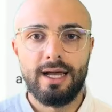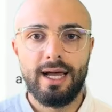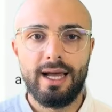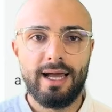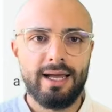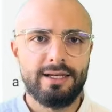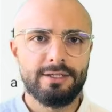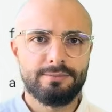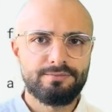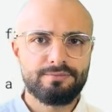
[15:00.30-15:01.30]
And
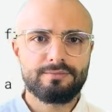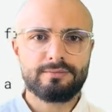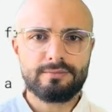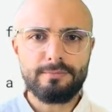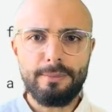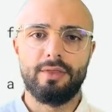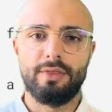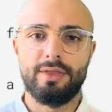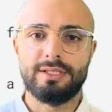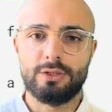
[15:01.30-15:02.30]

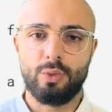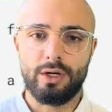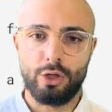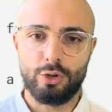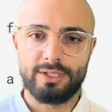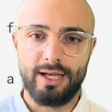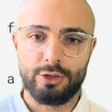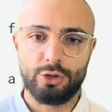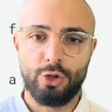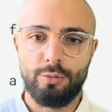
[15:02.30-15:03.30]
this is what it looks like.
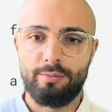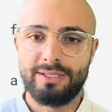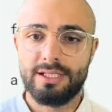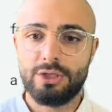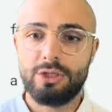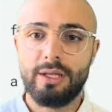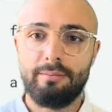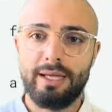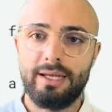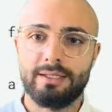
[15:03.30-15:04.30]
So positional
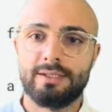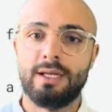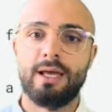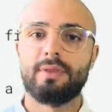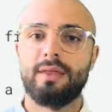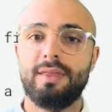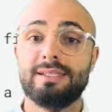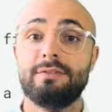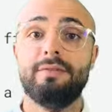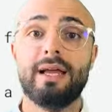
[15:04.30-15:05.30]
embeddings, there's
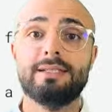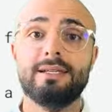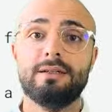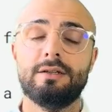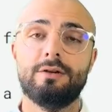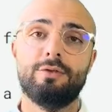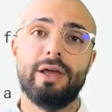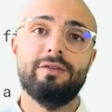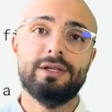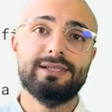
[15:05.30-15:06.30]
a vector for
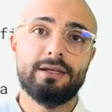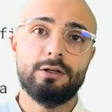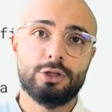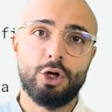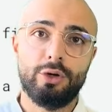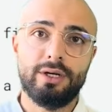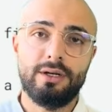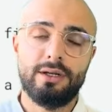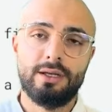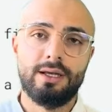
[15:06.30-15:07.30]
every single token.
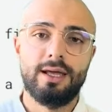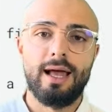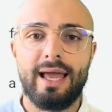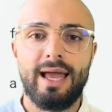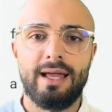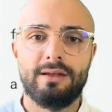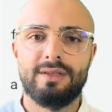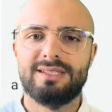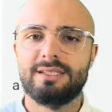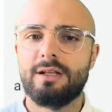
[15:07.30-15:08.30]
And
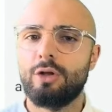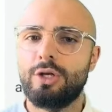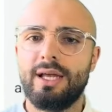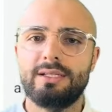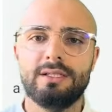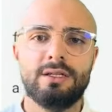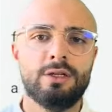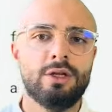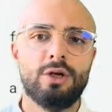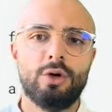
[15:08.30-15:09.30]
this is calculated
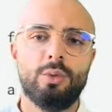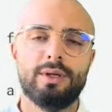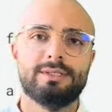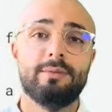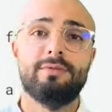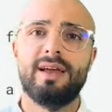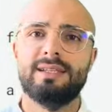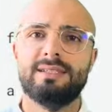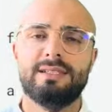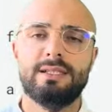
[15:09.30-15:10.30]
with some
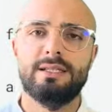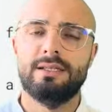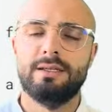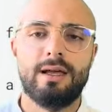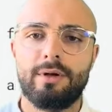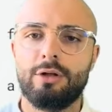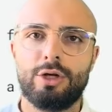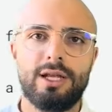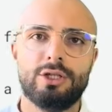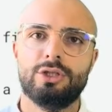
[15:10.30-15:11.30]
fancy
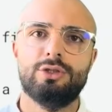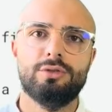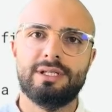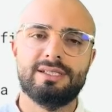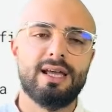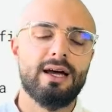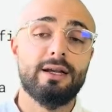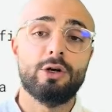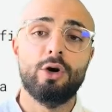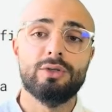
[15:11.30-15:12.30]
calculations using sine and
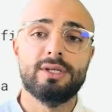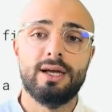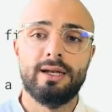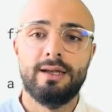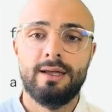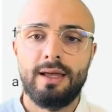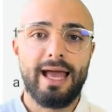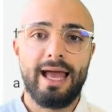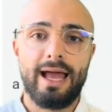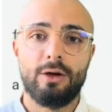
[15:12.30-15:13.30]
cosine.
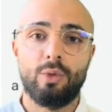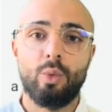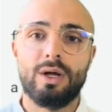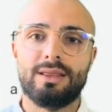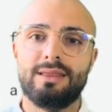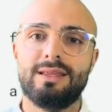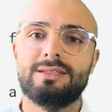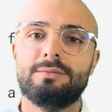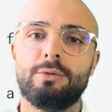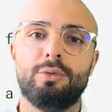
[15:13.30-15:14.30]
And what this
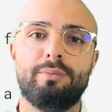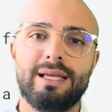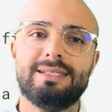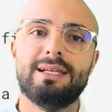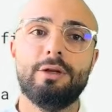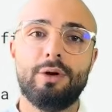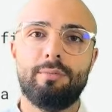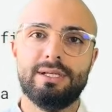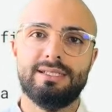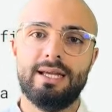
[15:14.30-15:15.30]
basically
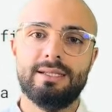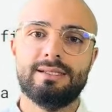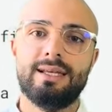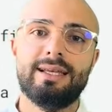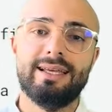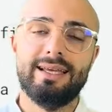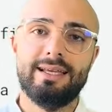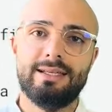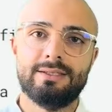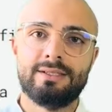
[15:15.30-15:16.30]
represents
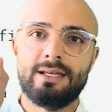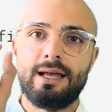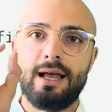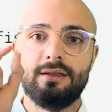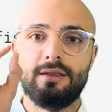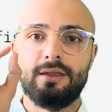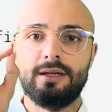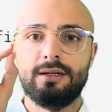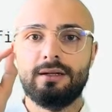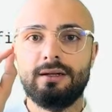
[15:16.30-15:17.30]
is
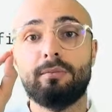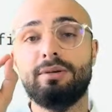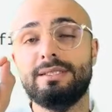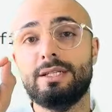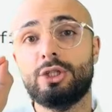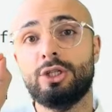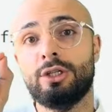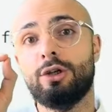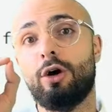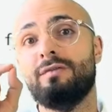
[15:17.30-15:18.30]
the position
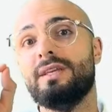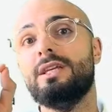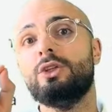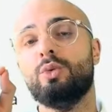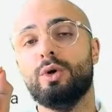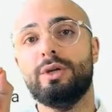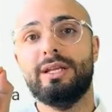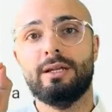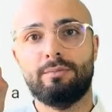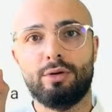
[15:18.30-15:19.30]
of each word
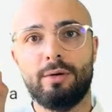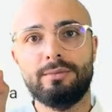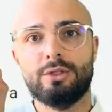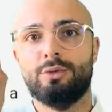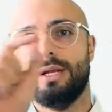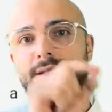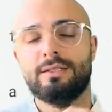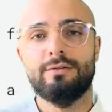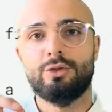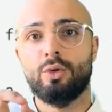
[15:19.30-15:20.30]
in a prompt
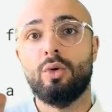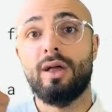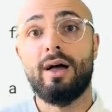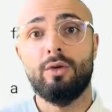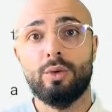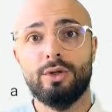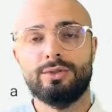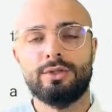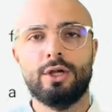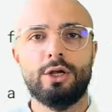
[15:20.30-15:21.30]
relative to all the other words.
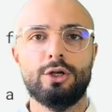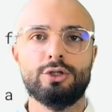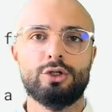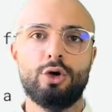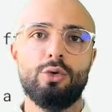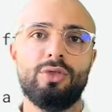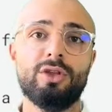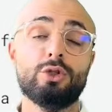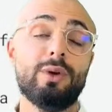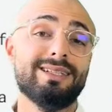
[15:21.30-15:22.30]
So
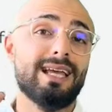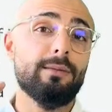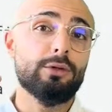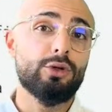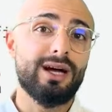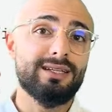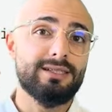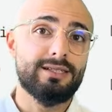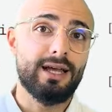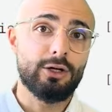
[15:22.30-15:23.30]
this way it's able to
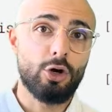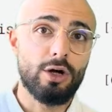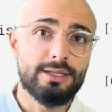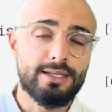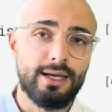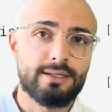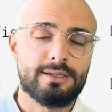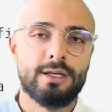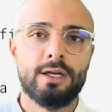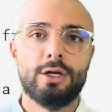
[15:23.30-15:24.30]
understand context.
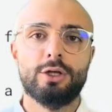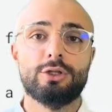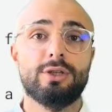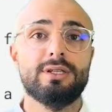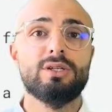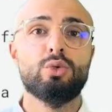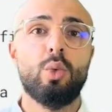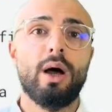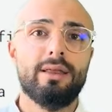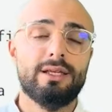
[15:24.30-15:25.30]
So this is
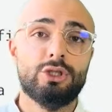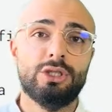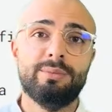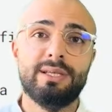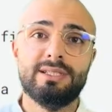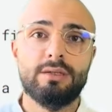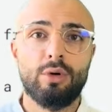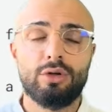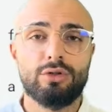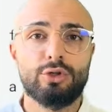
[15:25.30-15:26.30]
why these GPT
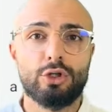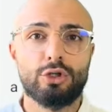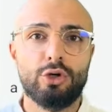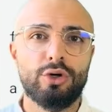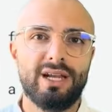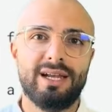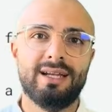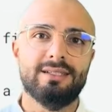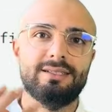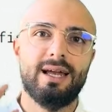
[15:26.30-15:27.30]
models are so good at
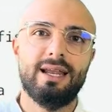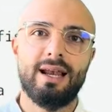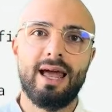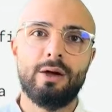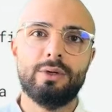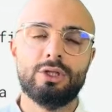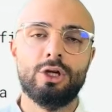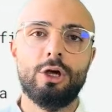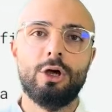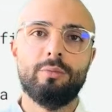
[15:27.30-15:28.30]
understanding language,
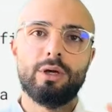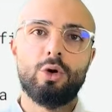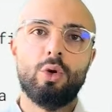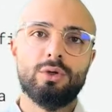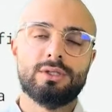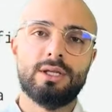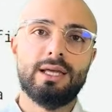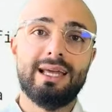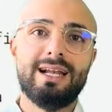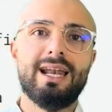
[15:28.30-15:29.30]
because
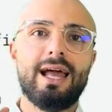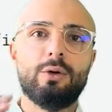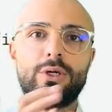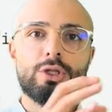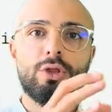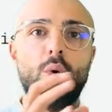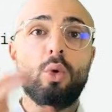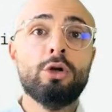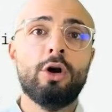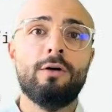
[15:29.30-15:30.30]
in language, the
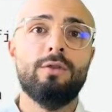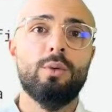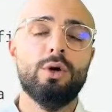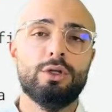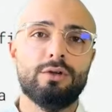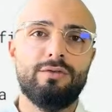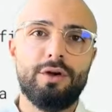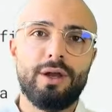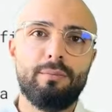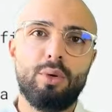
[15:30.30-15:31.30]
order of the words are
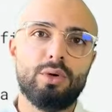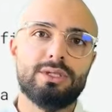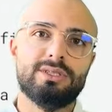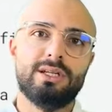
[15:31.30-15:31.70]
very important in